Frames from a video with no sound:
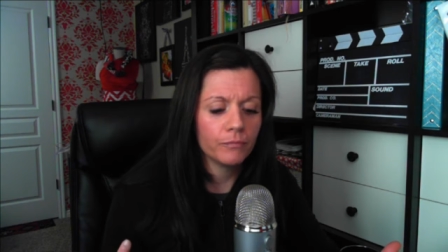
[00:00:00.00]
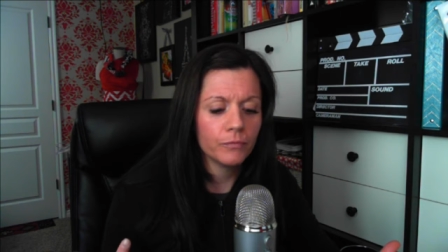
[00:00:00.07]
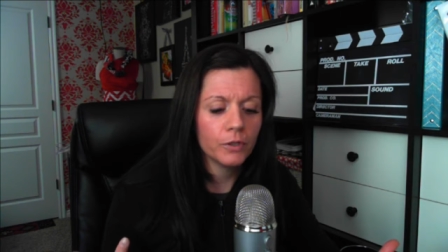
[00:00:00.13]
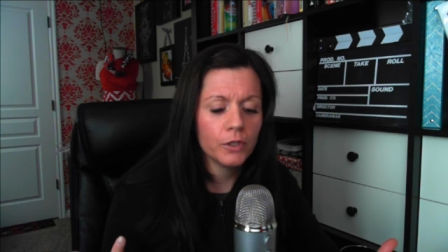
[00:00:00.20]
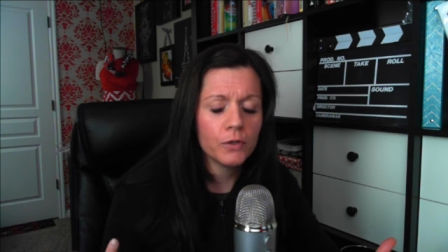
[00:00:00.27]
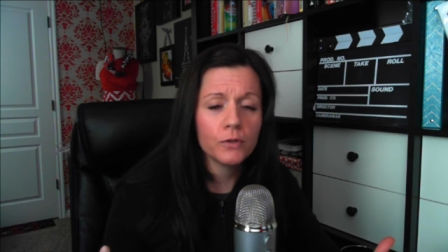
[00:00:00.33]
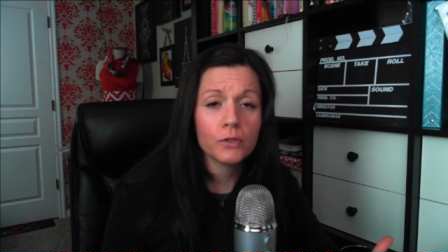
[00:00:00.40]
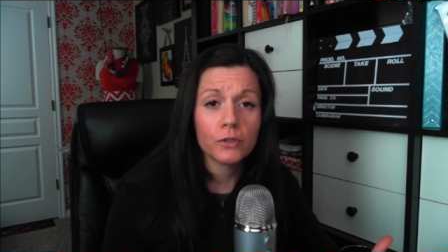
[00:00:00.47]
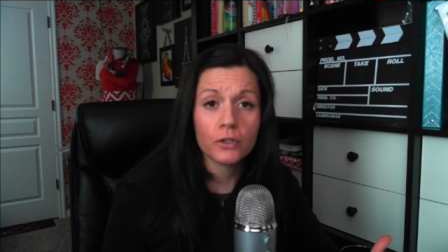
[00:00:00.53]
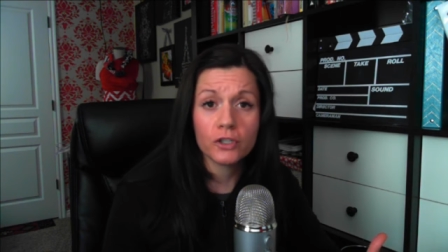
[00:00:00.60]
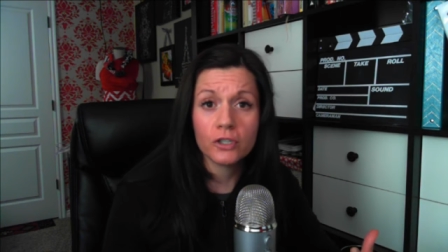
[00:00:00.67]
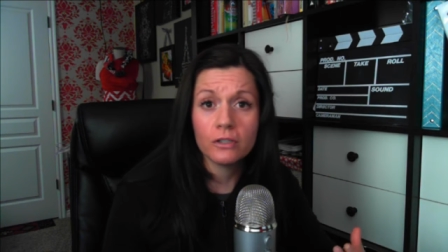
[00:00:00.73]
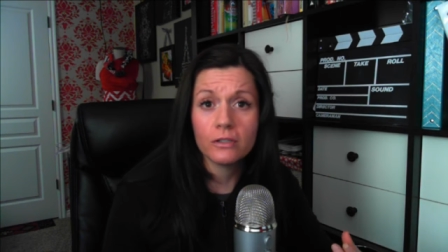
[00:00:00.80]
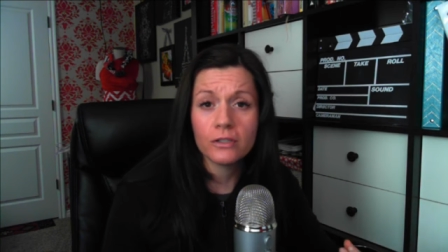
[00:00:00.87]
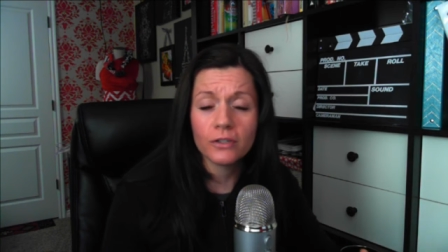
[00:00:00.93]
use
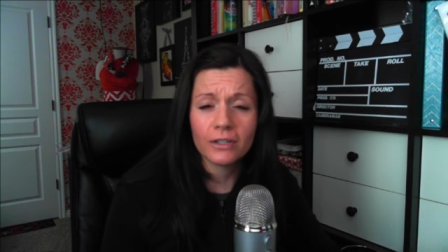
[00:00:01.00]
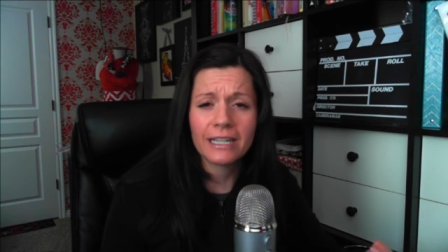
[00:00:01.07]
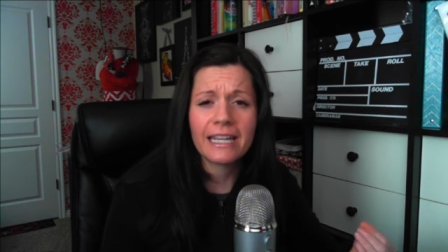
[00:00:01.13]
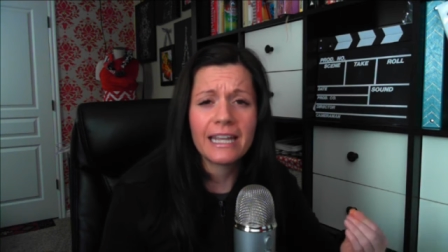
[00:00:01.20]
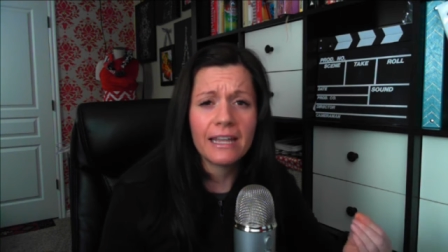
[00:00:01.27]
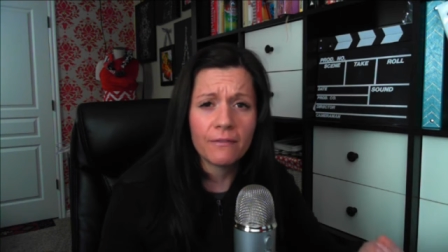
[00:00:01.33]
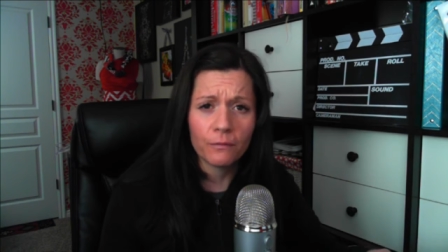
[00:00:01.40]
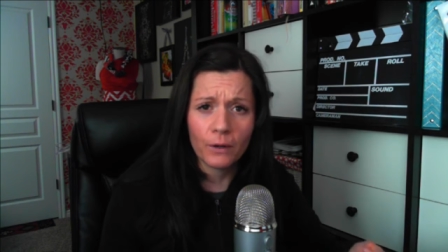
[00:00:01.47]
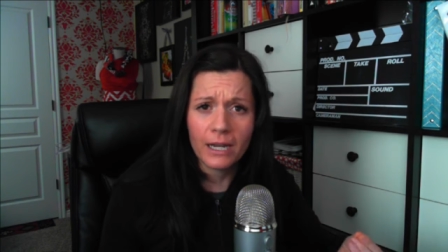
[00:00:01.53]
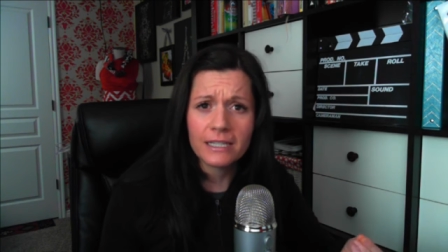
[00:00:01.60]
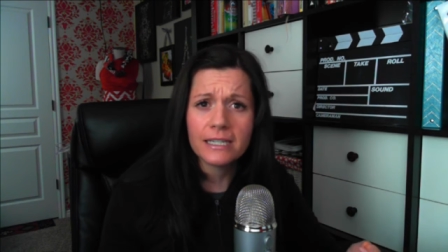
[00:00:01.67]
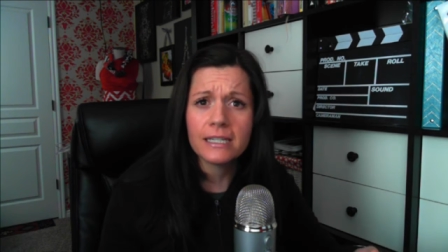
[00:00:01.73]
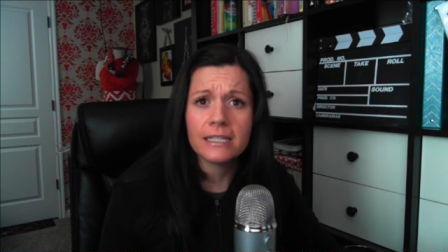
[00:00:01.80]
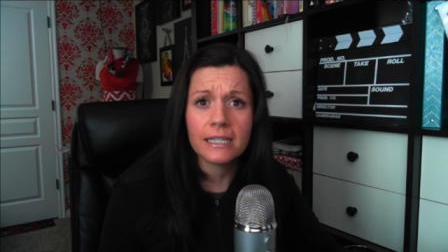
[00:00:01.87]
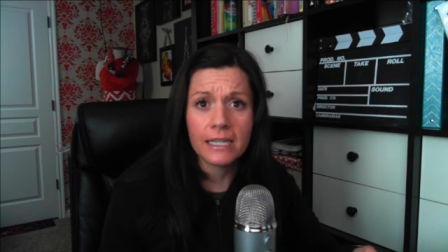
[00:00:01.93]
certain key
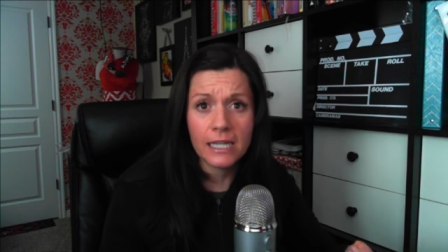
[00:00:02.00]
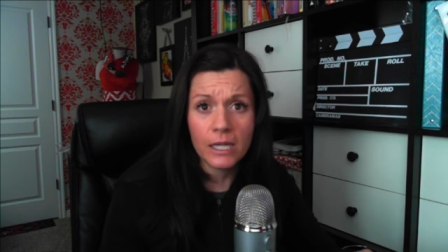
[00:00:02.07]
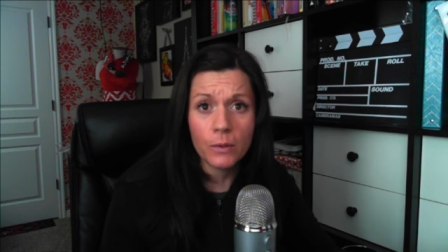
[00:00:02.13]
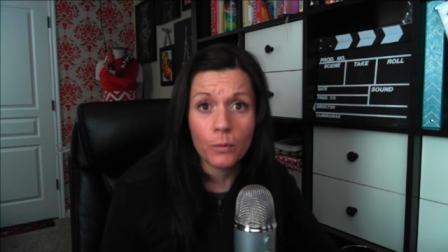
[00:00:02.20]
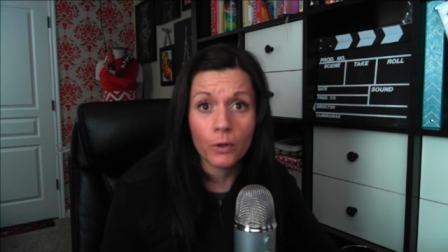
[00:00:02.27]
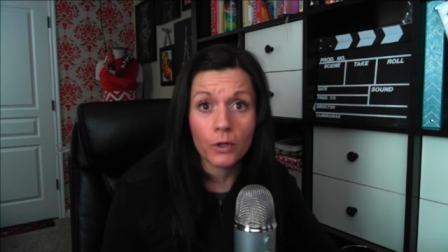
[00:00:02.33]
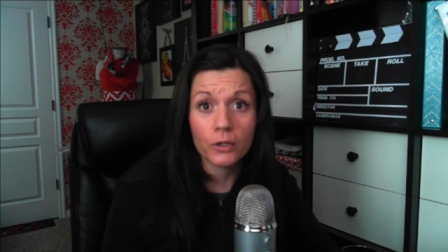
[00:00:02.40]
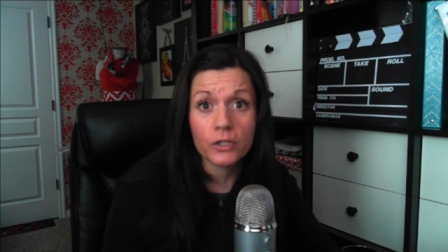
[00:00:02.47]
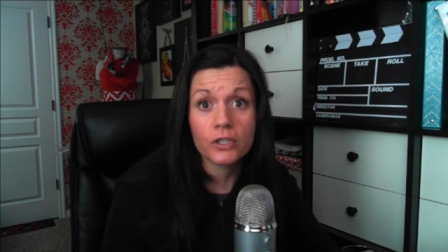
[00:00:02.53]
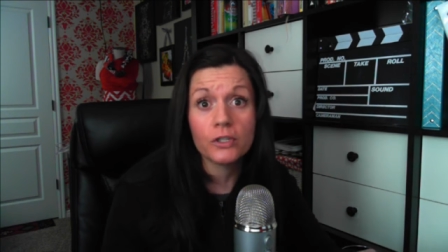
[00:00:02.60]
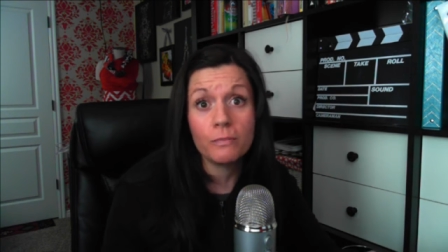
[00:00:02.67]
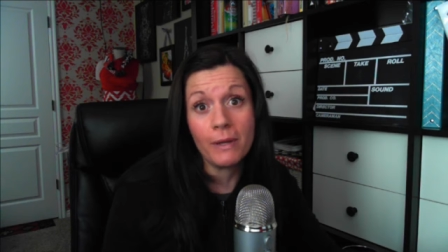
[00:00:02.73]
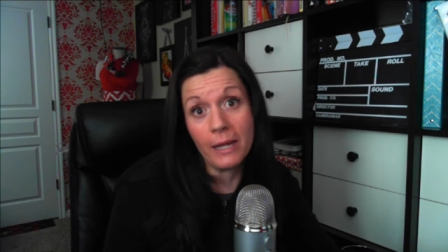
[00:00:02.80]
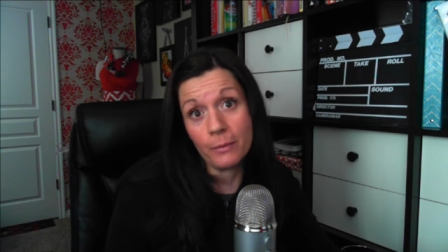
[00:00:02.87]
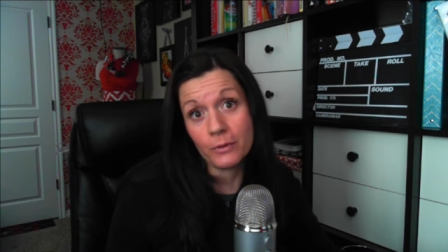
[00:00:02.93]
phrases and keywords
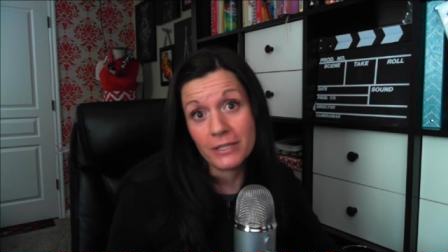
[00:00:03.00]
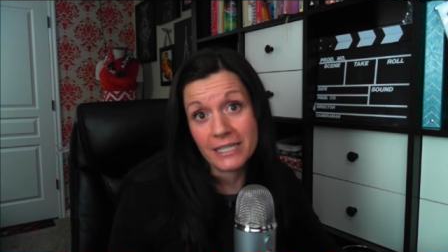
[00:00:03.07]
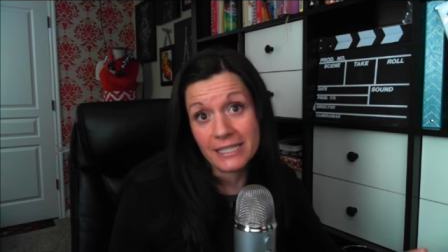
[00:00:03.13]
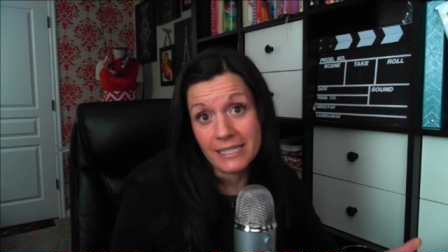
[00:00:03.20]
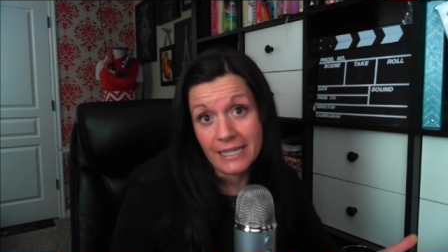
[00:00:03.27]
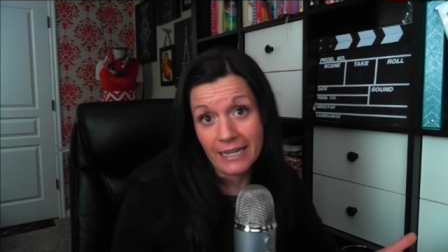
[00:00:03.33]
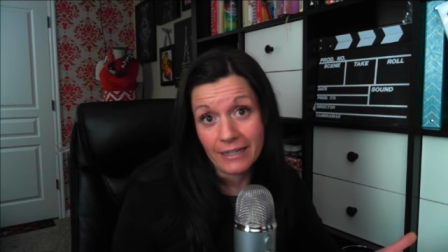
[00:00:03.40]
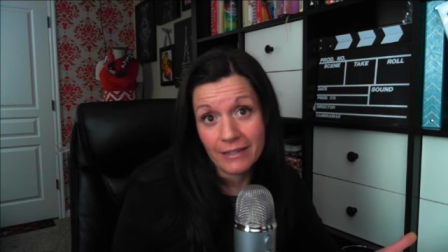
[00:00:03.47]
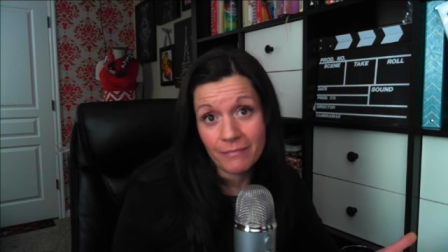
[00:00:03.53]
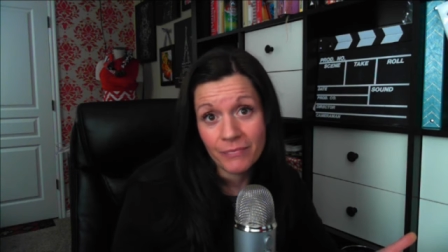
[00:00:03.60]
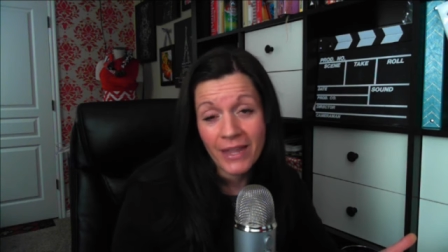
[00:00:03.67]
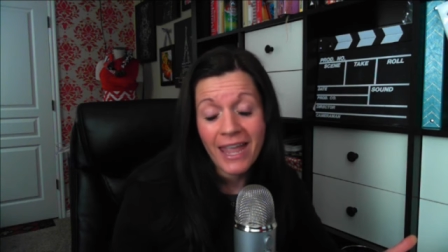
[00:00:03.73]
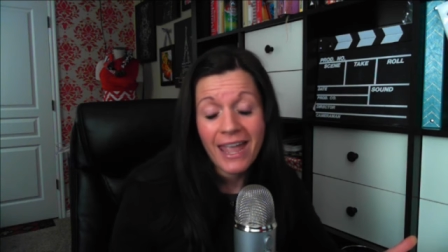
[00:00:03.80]
to be able to see it.